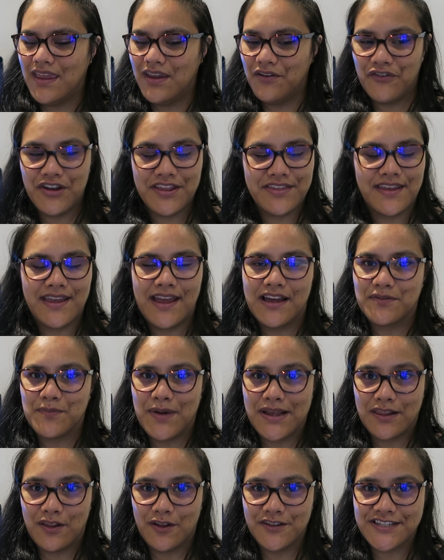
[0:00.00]
everything out of
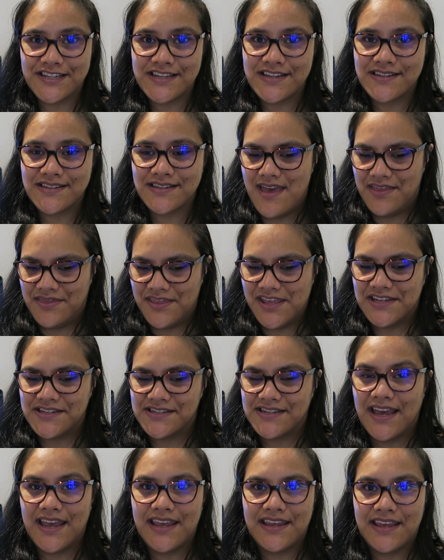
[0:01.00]
my closet and then
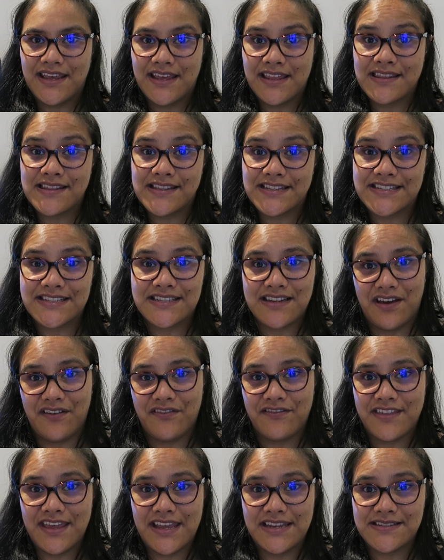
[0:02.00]
taking the
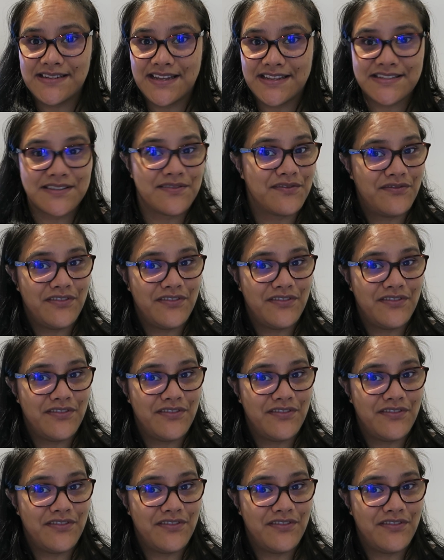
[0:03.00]
stuff that doesn't